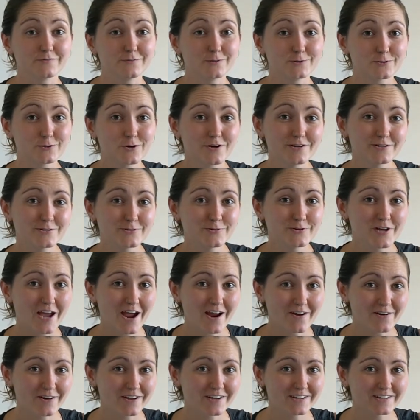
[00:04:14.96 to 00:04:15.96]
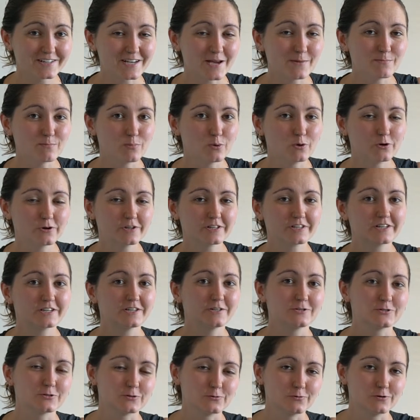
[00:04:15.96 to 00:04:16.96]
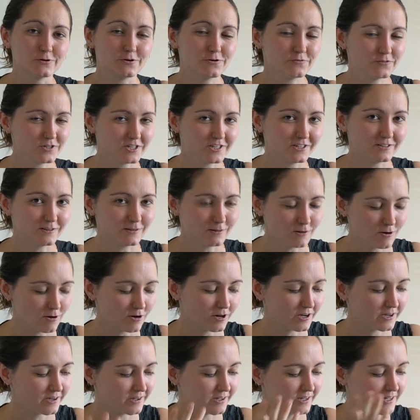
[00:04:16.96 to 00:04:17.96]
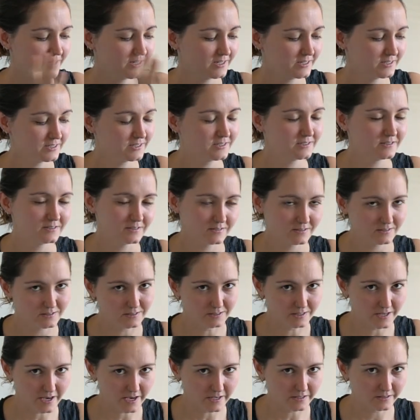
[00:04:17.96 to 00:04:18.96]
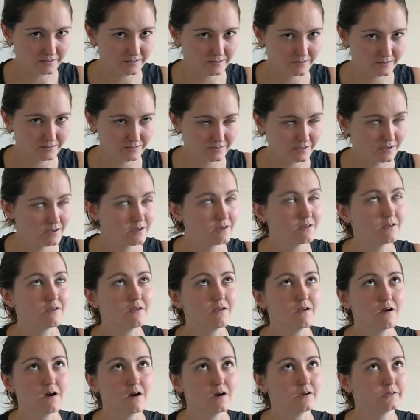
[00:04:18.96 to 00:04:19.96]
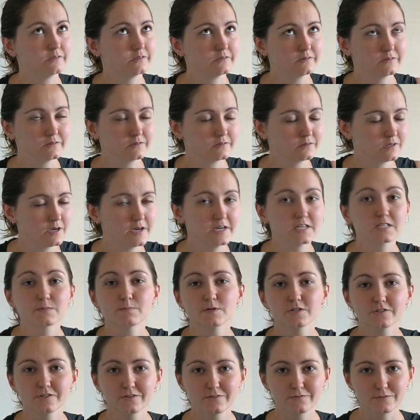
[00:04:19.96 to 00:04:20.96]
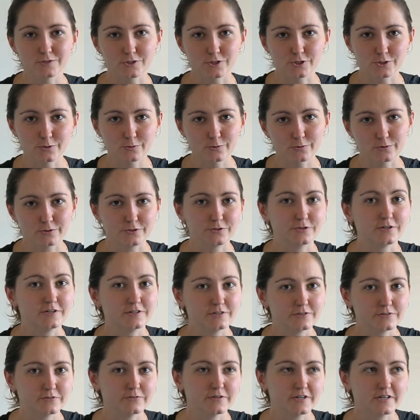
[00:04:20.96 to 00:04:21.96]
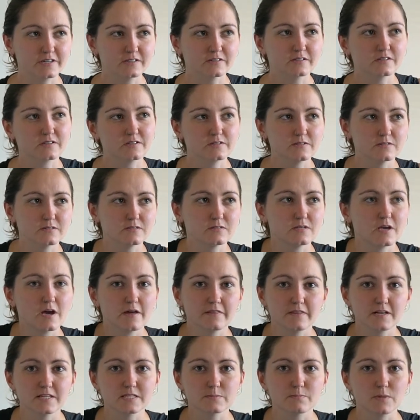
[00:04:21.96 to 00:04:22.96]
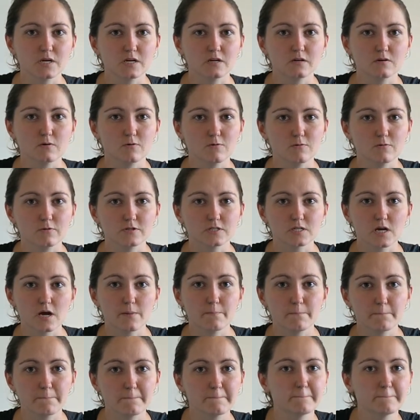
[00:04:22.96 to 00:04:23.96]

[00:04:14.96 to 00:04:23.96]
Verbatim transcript: if you're trying to carry it and put it into an overhead locker. Yes. Especially if you're short and trying to do that, because yeah, that's me all the time.